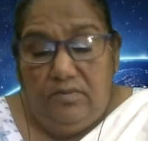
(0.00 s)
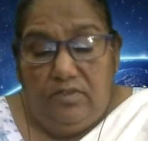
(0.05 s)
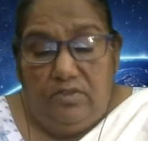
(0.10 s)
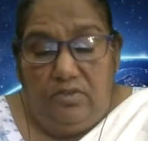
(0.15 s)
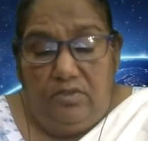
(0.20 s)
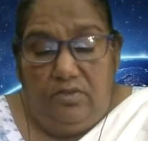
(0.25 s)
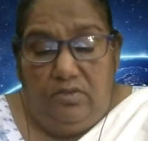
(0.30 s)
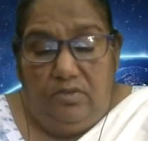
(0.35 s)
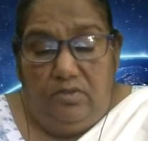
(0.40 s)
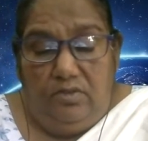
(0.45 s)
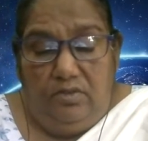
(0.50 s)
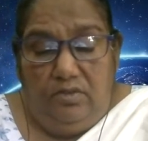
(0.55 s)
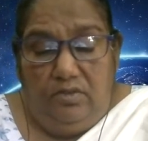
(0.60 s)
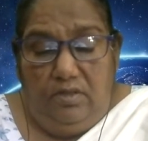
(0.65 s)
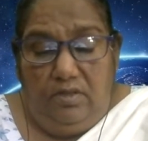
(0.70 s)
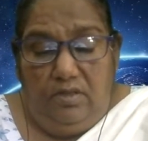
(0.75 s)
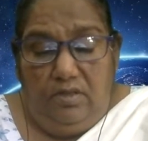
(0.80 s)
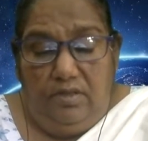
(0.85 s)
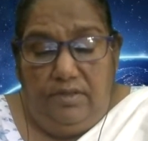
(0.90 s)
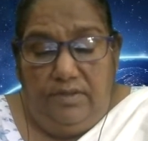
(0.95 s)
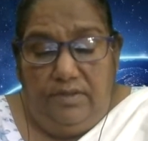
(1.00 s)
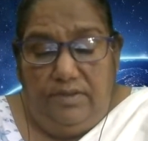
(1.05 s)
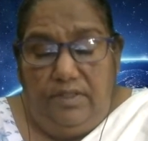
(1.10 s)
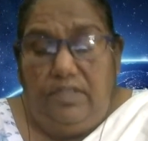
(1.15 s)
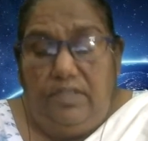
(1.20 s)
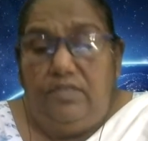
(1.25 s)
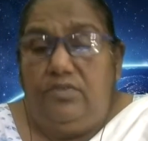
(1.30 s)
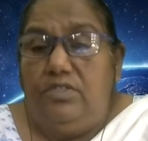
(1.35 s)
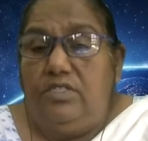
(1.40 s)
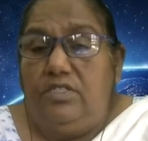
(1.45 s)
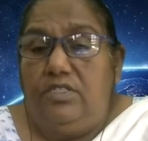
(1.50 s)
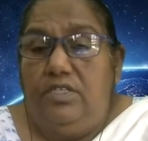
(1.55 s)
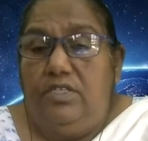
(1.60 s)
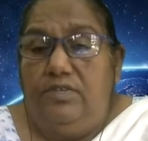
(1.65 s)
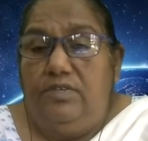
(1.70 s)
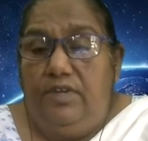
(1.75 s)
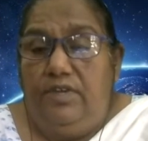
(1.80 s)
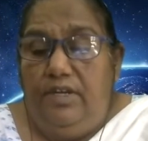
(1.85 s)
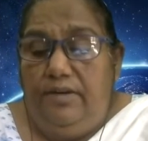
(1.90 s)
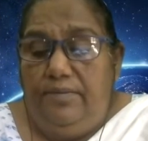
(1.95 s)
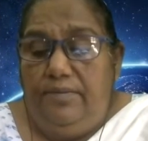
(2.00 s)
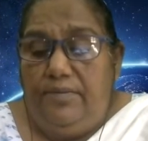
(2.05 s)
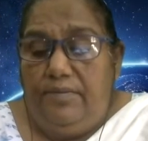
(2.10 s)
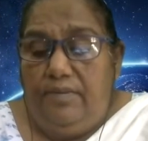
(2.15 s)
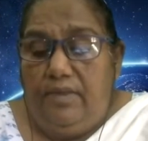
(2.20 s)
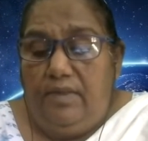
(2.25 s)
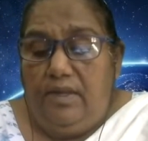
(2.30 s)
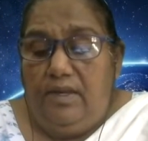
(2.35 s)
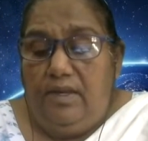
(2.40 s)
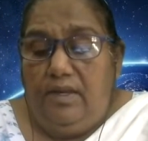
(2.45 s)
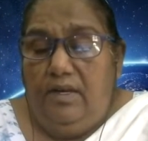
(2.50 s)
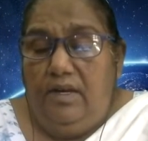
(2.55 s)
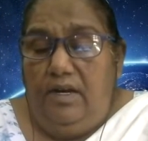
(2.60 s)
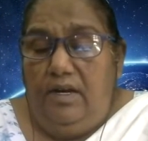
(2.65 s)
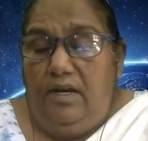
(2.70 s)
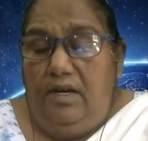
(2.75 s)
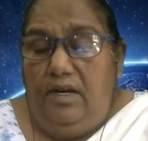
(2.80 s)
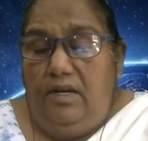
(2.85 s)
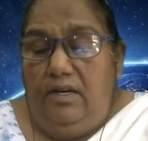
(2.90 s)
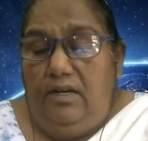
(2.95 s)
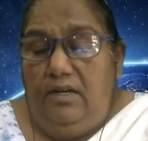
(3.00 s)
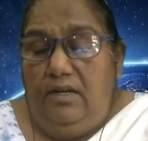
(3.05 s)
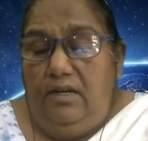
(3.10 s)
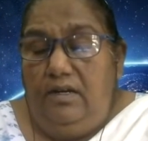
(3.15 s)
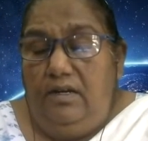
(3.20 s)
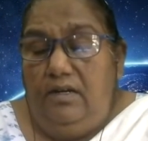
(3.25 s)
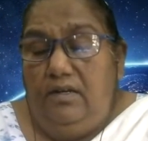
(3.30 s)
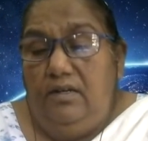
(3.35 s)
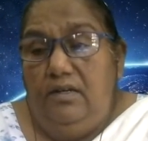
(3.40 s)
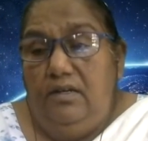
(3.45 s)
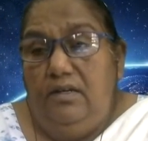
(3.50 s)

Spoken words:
So it was evening, and